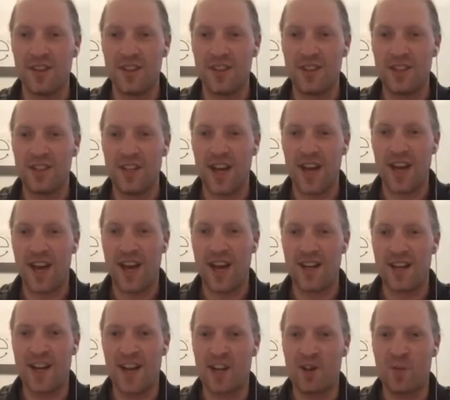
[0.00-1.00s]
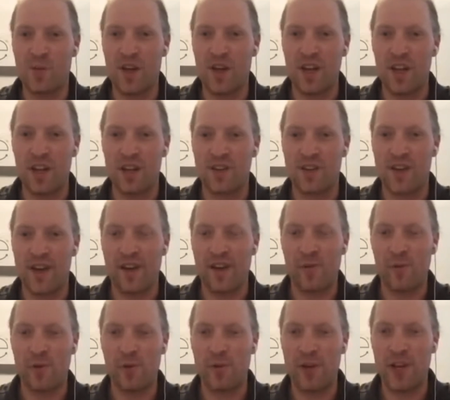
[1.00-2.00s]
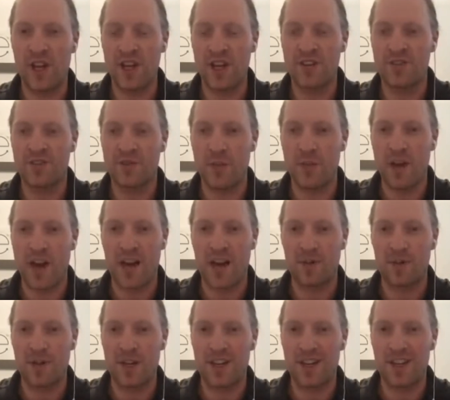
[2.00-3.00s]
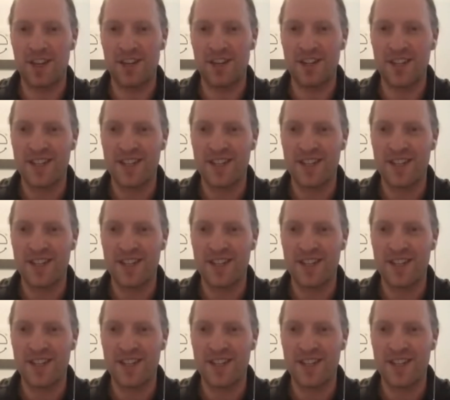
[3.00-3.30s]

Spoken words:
Yeah, neck pain, elbow pain, some back pain.